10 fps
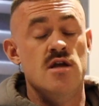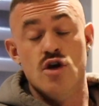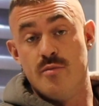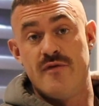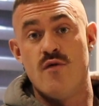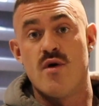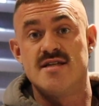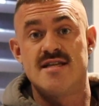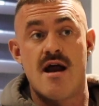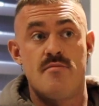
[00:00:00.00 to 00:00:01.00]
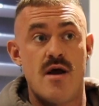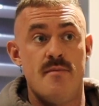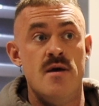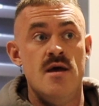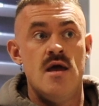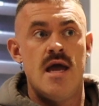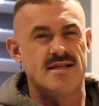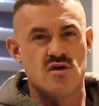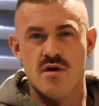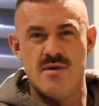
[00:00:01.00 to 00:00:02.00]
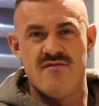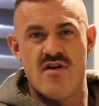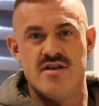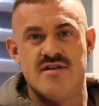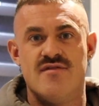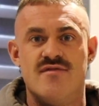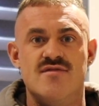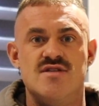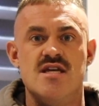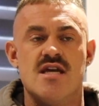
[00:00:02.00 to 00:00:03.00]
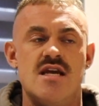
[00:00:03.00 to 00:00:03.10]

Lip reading: you know, before I started prep, it's going to be a very different physique.